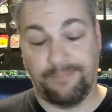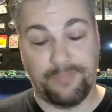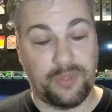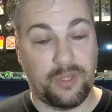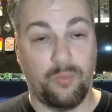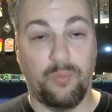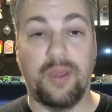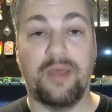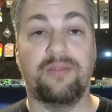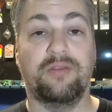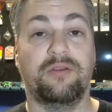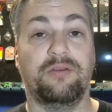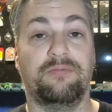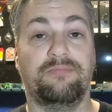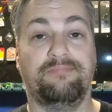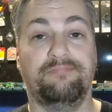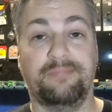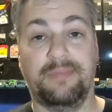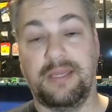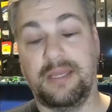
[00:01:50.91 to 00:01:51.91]
the
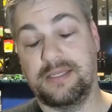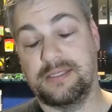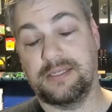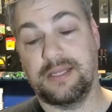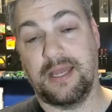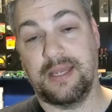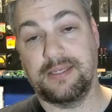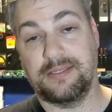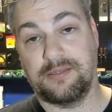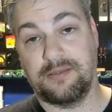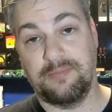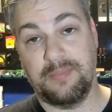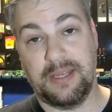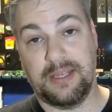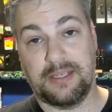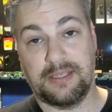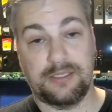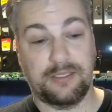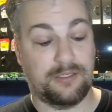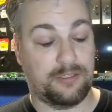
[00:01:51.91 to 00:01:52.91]
weather is nice to me,
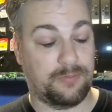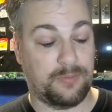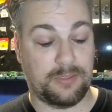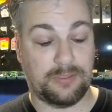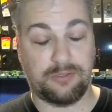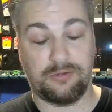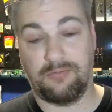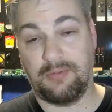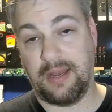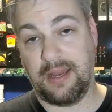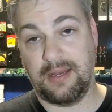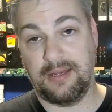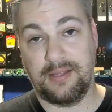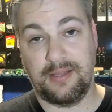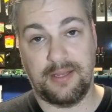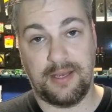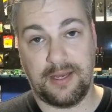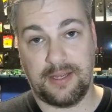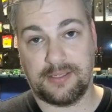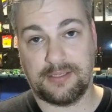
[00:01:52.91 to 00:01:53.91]
because it's supposed to rain
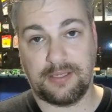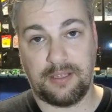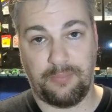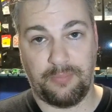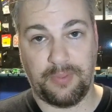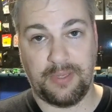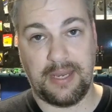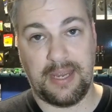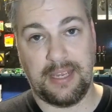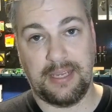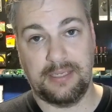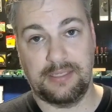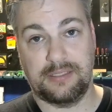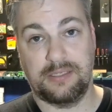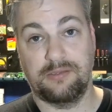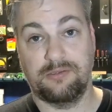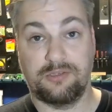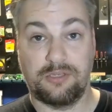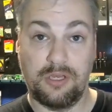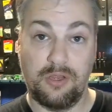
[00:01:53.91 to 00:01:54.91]
in the next couple
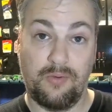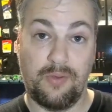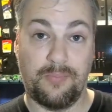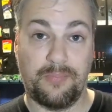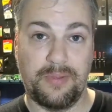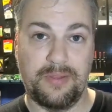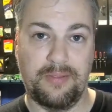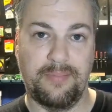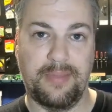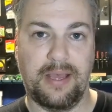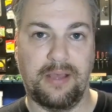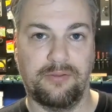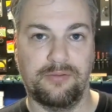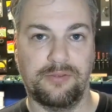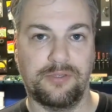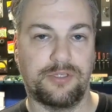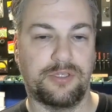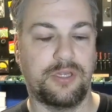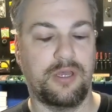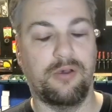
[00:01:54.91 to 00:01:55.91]
days and snow up in the
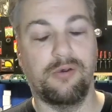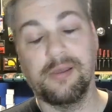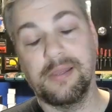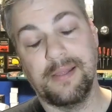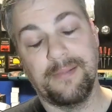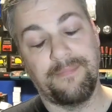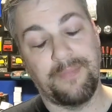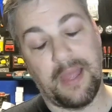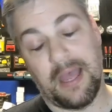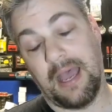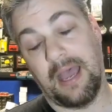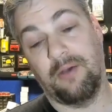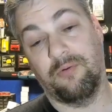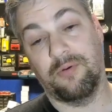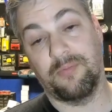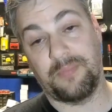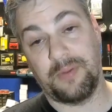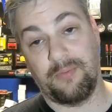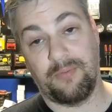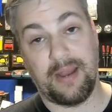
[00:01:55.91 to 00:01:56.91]
mountains, so I
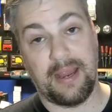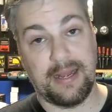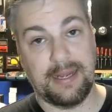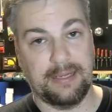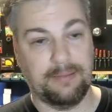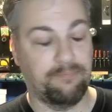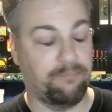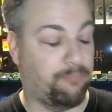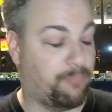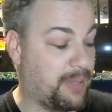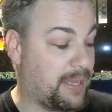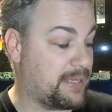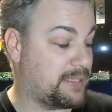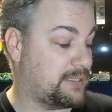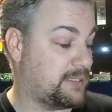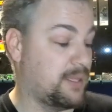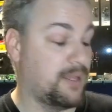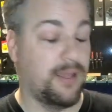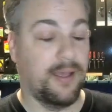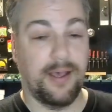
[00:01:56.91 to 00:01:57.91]
won't be riding.
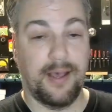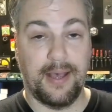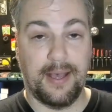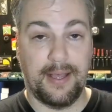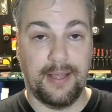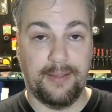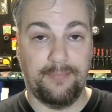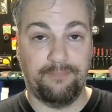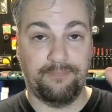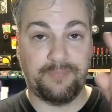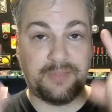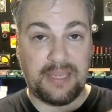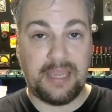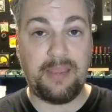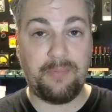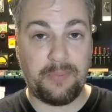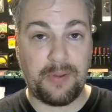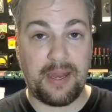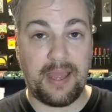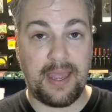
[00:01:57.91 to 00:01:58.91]
But
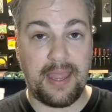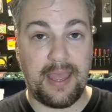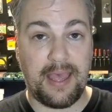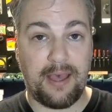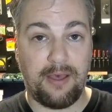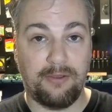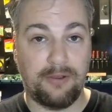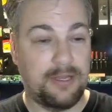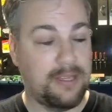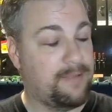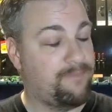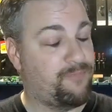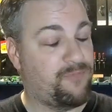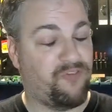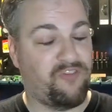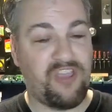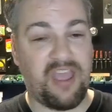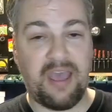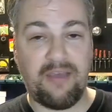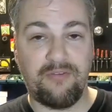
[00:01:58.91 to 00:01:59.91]
keep an eye out.
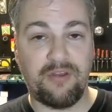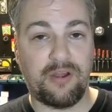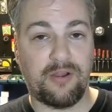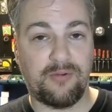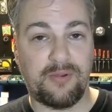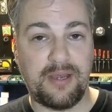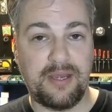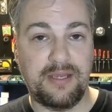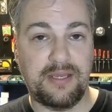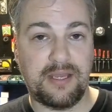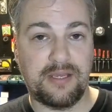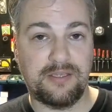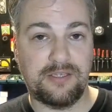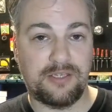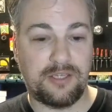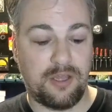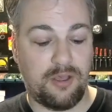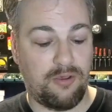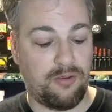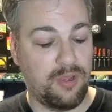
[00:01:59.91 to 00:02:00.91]
If you haven't already done
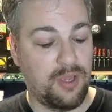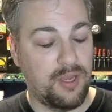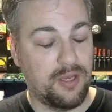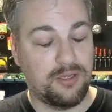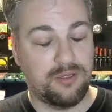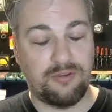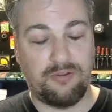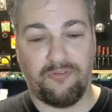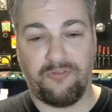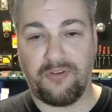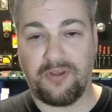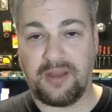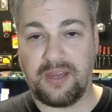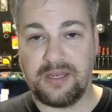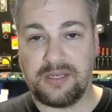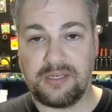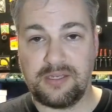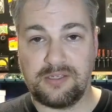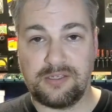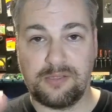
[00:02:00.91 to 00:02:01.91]
so, don't
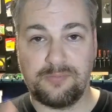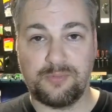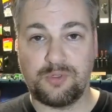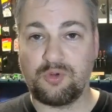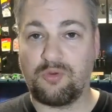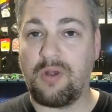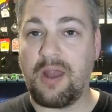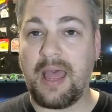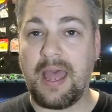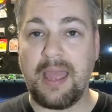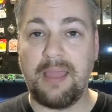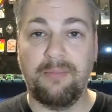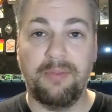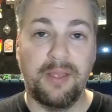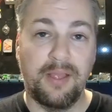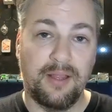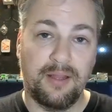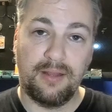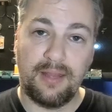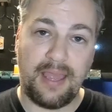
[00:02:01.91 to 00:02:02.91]
forget to subscribe,
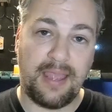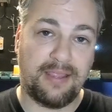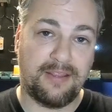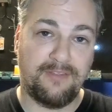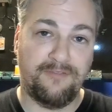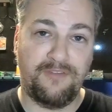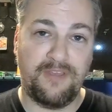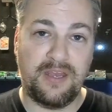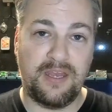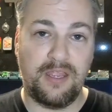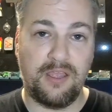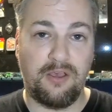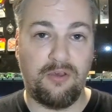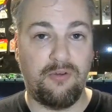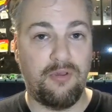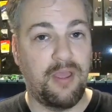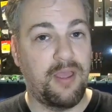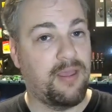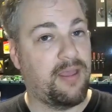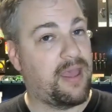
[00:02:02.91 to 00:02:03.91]
like the
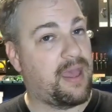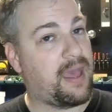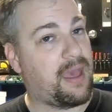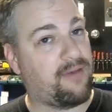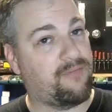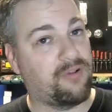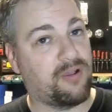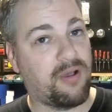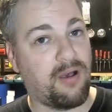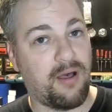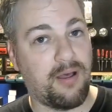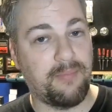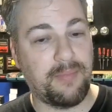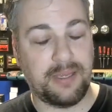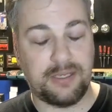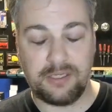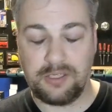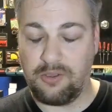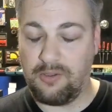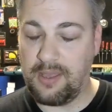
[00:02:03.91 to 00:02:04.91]
video, have a
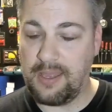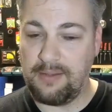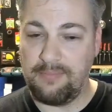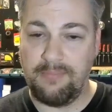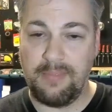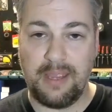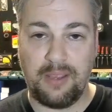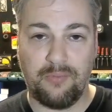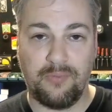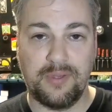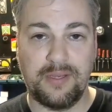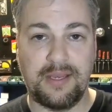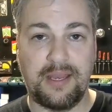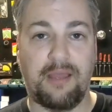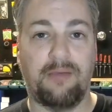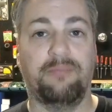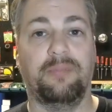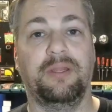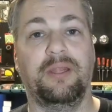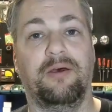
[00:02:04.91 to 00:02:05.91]
comment, go ahead and make one
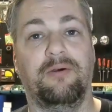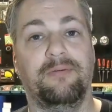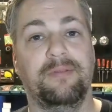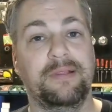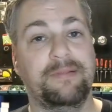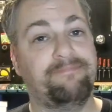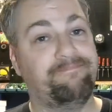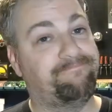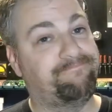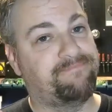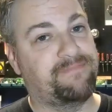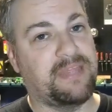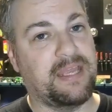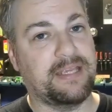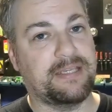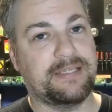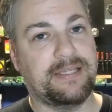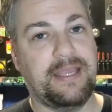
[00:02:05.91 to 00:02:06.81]
down below. Thanks